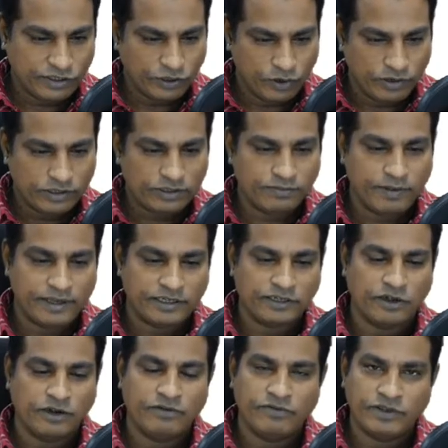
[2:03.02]
source
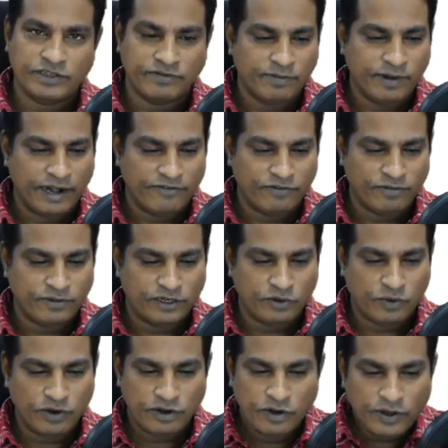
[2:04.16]
based on whichever platforms that
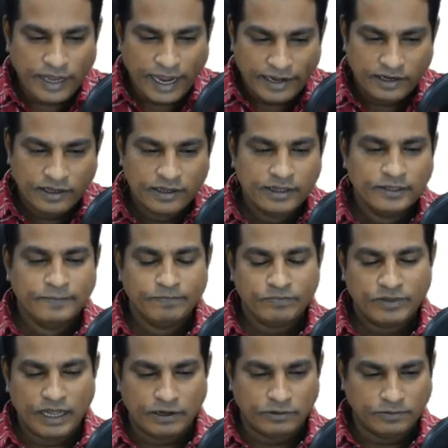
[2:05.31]
you want to look at.
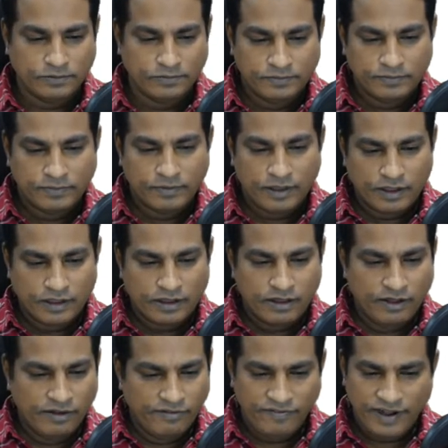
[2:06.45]
Now,
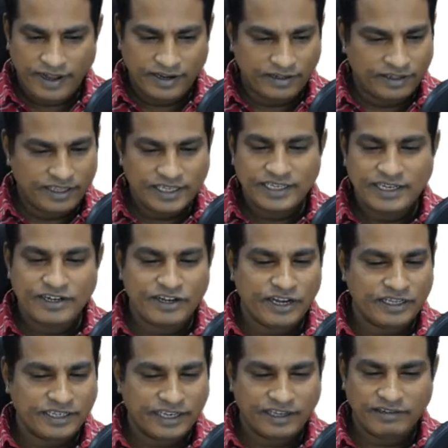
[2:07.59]
fine, this is
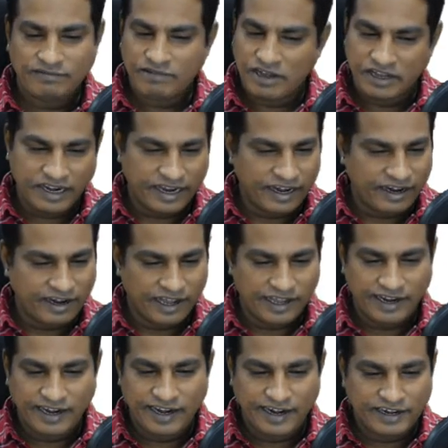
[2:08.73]
interesting, agreed, I
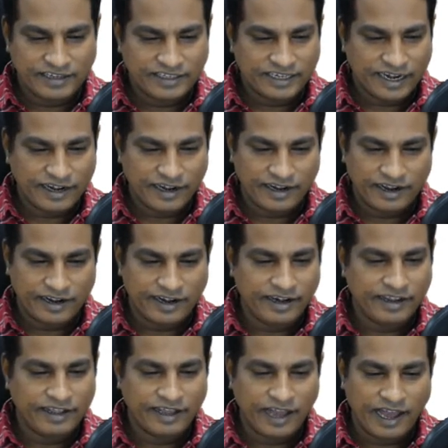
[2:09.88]
really understand,
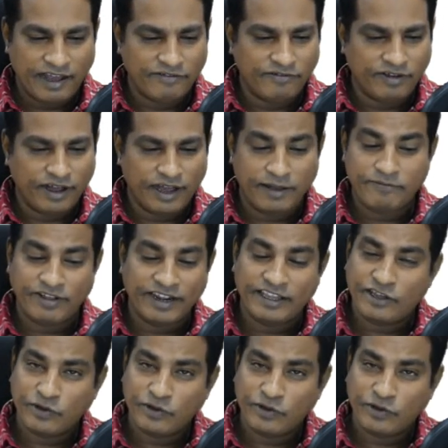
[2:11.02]
I'm very